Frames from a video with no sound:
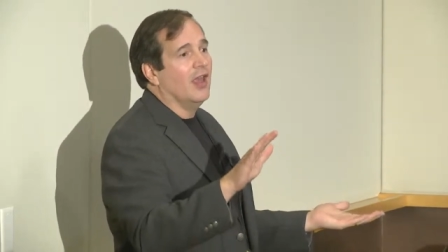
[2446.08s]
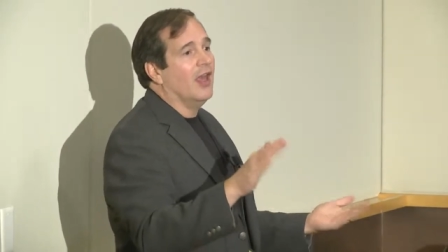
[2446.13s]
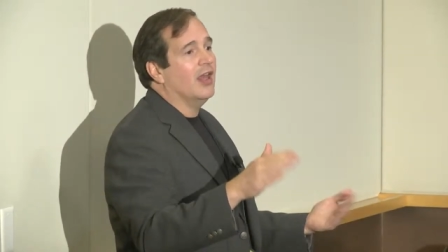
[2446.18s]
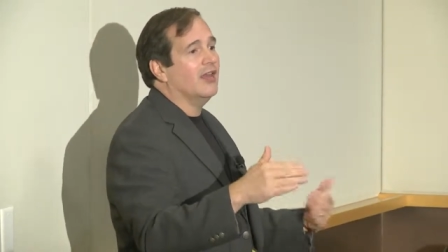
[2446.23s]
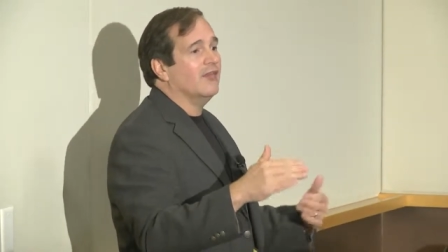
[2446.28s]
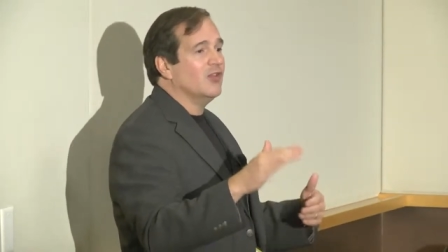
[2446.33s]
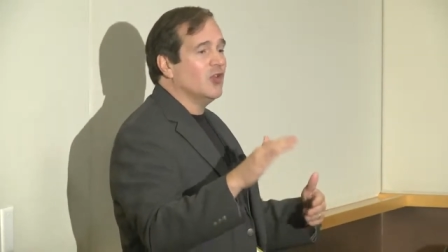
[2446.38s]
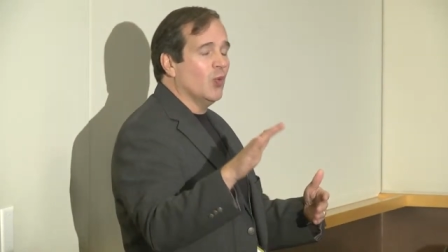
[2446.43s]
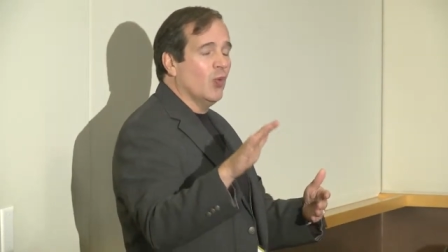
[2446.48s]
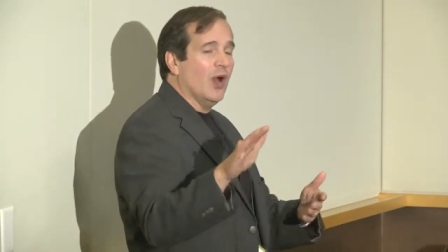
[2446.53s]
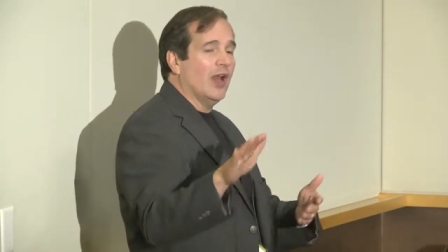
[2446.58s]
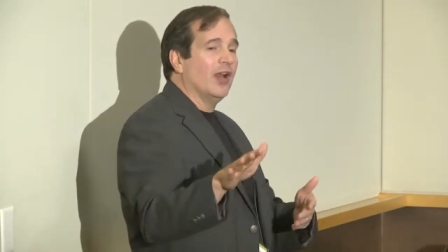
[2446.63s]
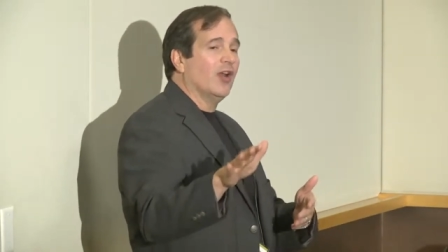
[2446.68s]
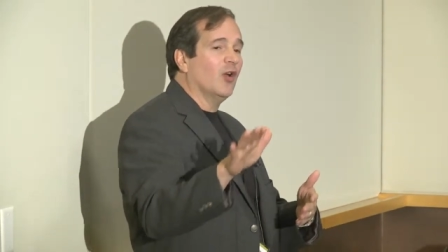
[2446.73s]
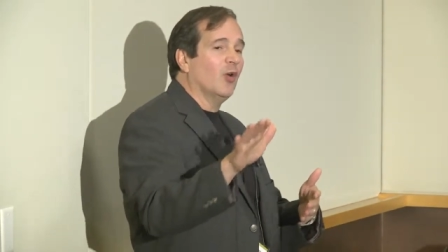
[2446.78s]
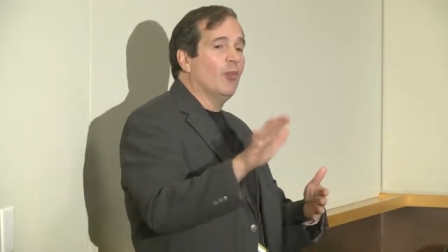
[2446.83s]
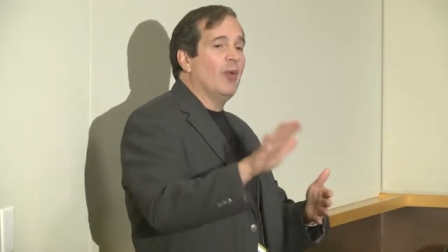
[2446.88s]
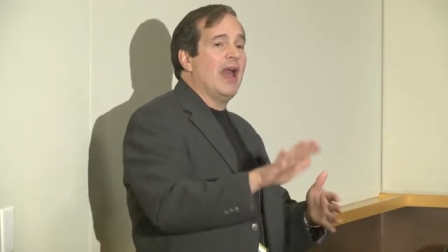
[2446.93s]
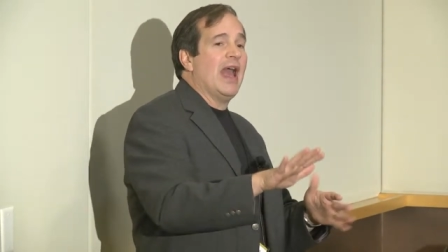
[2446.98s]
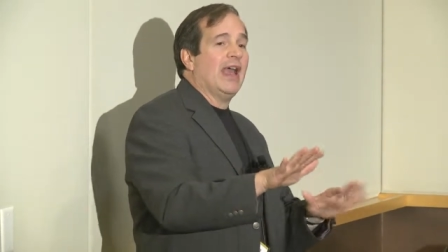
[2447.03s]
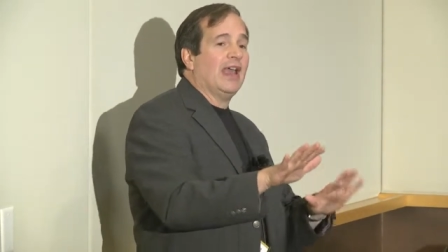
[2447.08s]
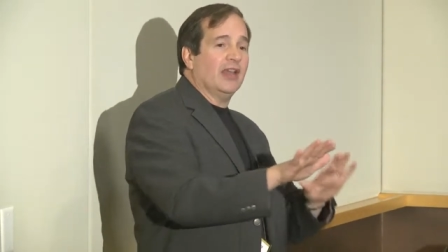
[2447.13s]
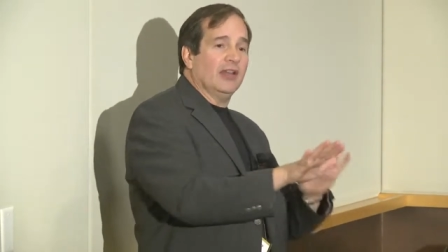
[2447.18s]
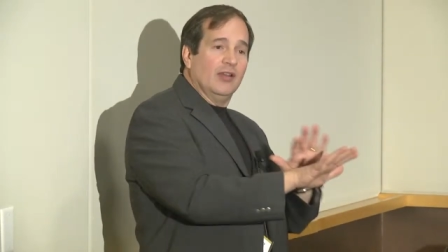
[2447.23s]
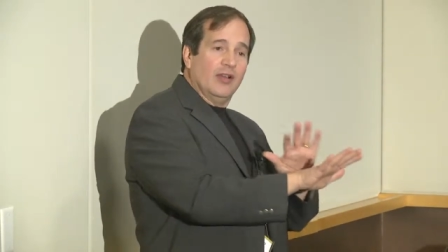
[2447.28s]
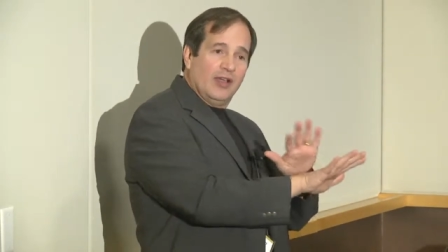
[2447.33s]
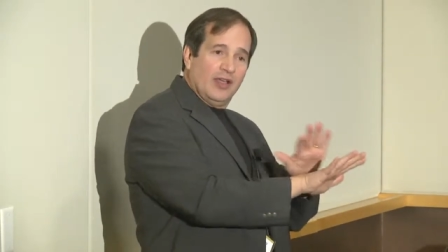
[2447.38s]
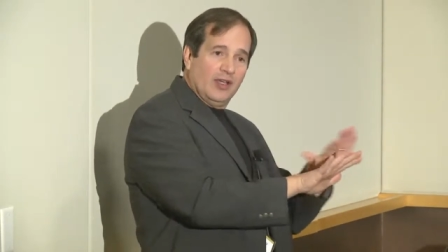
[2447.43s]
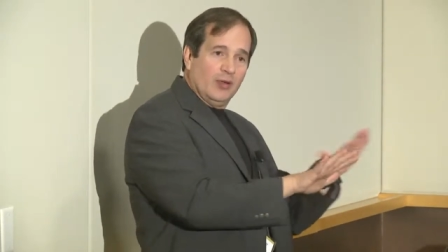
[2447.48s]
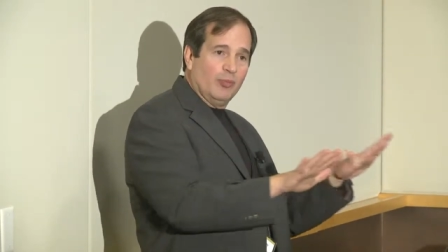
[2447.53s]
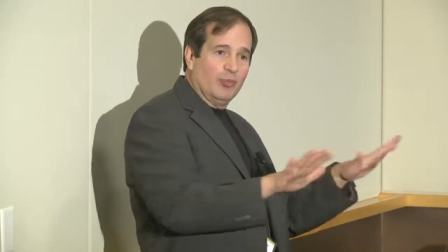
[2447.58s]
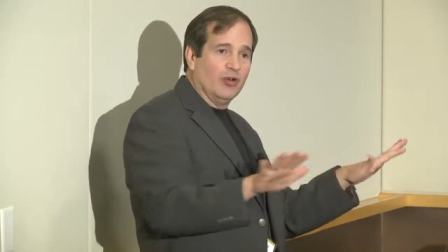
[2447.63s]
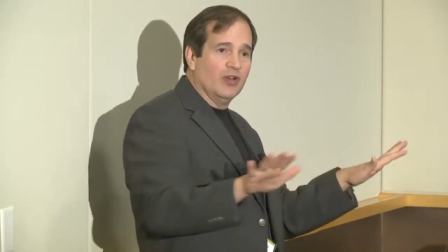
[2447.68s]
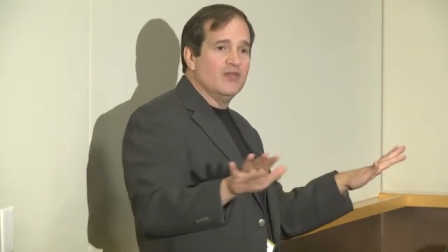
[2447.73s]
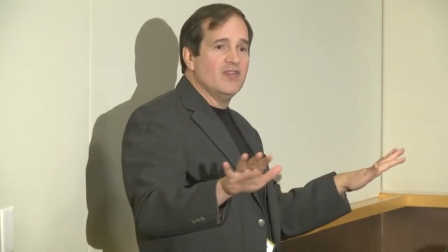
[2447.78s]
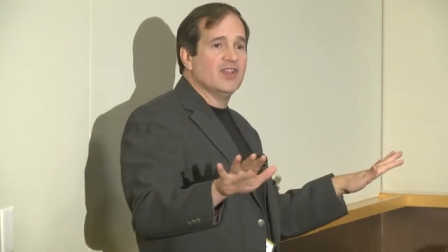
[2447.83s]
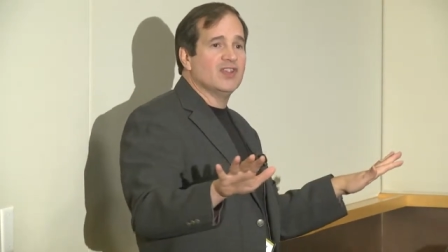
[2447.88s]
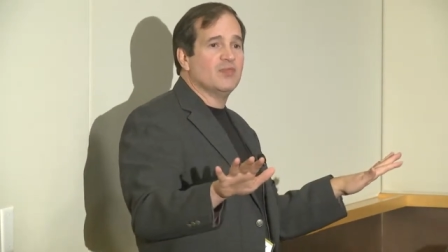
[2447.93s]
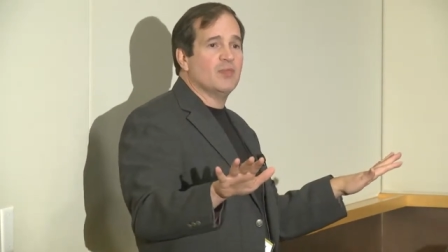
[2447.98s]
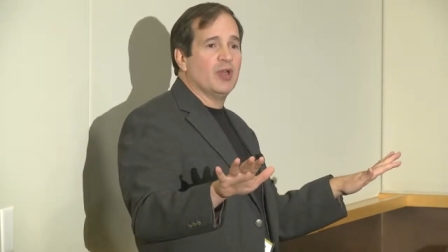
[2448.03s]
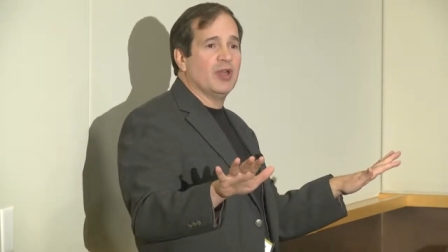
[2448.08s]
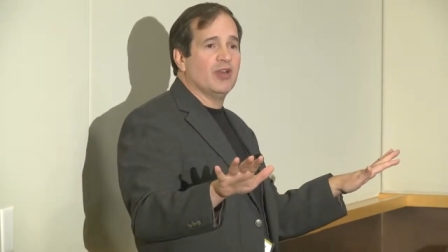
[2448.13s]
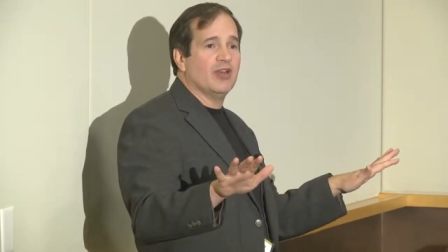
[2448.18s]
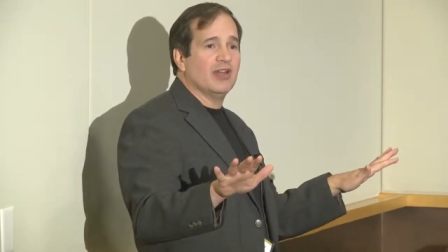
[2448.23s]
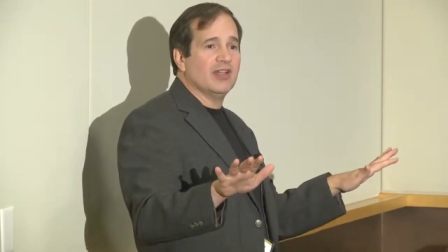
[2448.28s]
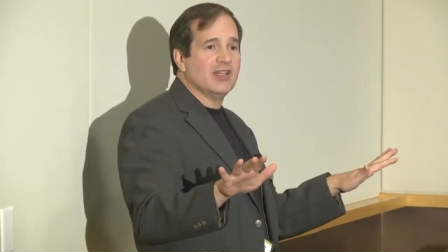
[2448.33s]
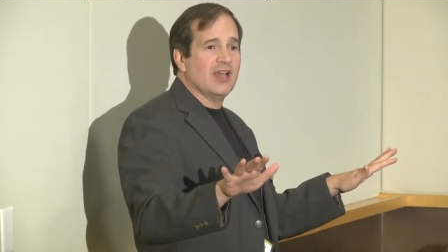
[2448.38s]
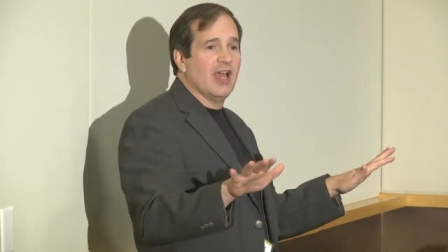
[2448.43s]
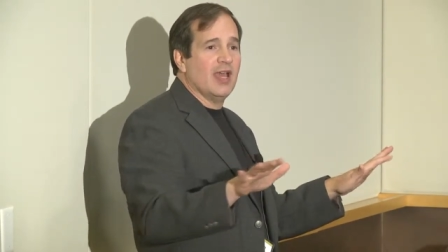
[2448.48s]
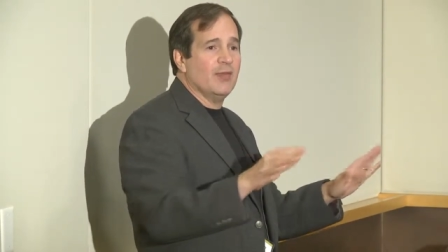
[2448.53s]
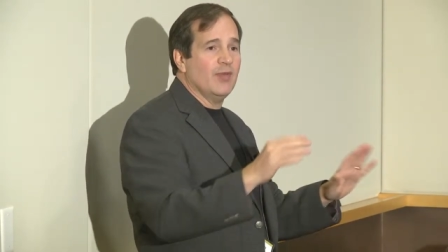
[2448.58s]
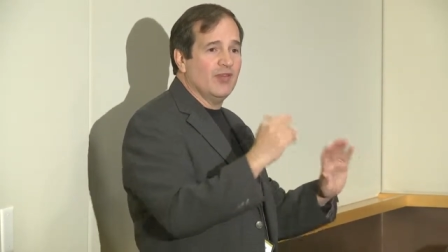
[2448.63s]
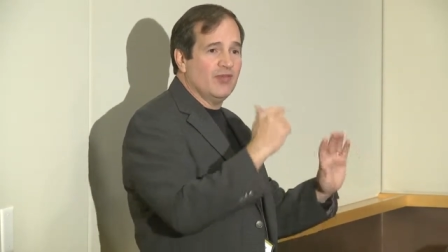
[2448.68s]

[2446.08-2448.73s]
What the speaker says: And if you want to go back and look at a previous period of time,